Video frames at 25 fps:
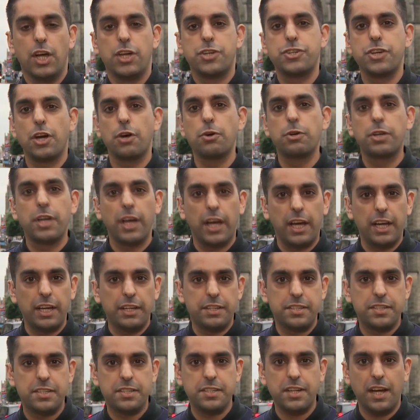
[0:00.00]

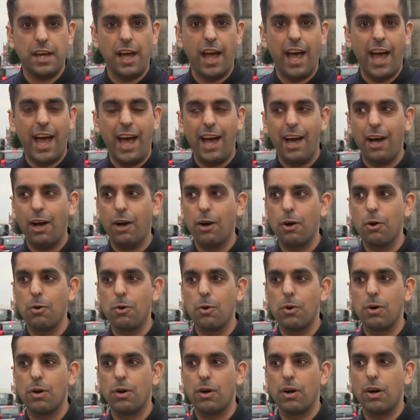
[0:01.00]
showcased
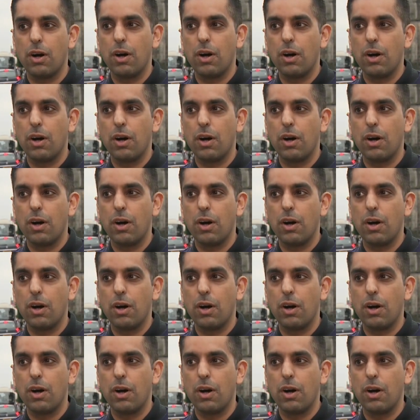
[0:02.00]
how